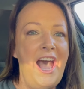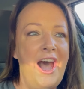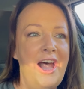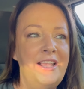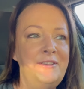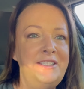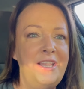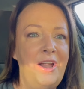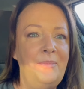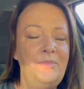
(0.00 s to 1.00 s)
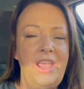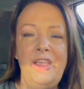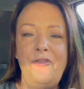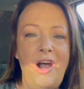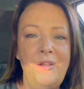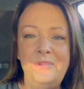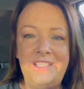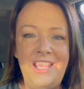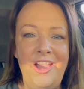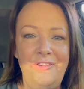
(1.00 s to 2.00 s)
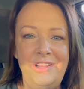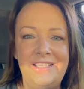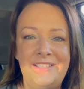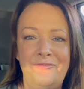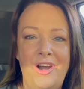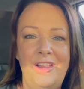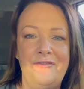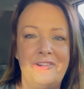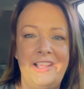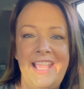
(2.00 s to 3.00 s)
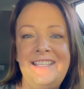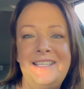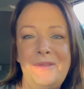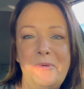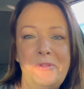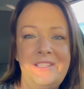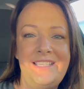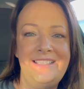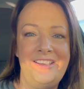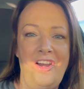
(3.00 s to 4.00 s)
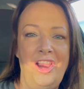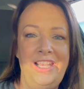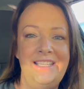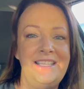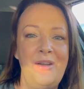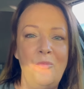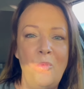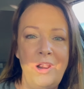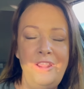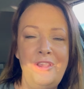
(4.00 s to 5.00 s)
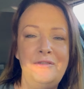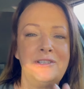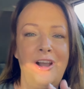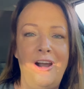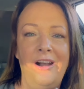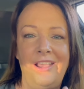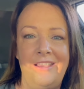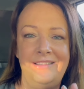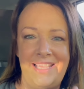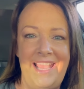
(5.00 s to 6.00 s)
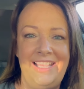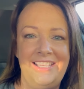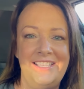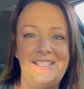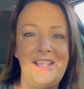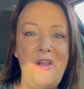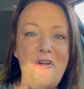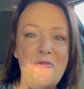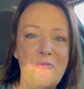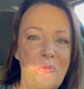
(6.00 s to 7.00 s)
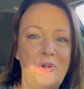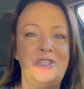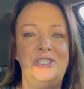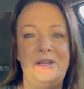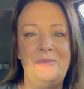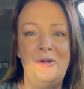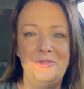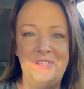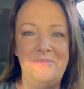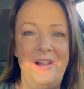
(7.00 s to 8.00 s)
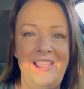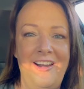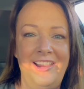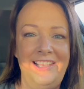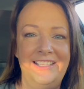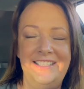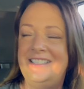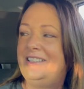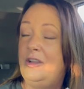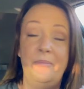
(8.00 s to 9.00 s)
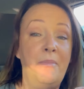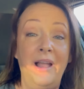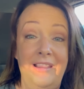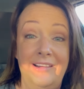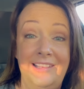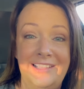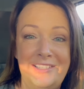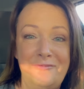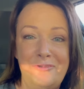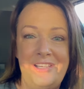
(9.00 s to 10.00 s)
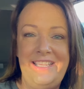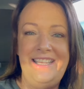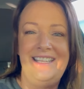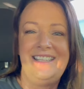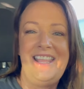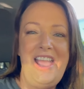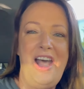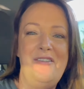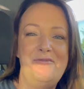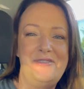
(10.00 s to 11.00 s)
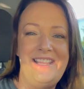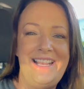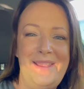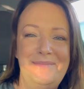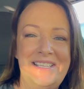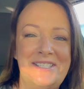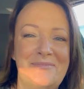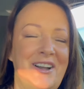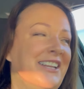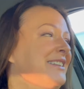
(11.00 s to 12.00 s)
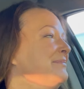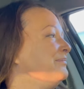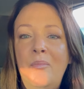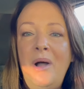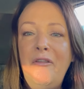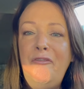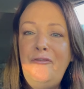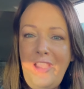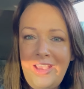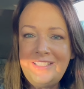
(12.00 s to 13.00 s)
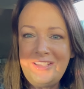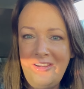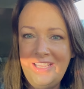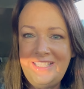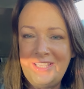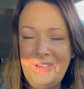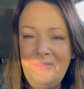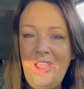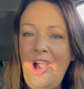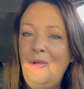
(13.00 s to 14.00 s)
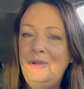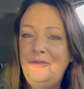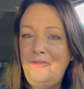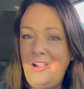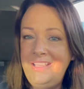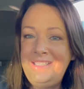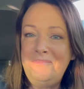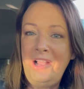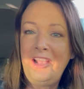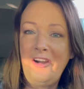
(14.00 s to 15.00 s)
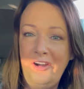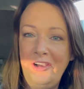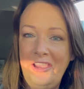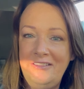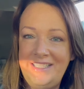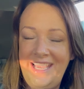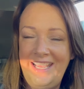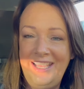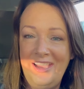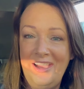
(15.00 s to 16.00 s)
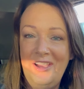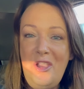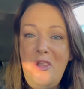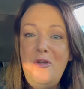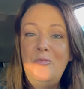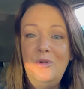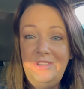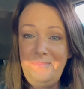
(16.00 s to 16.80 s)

and if I was the only survivor and I ended up on the desert island and one of those cargo tankers washed up onto my island. Look, my island, I've already claimed it as mine. My first item that I would find in my cargo tanker would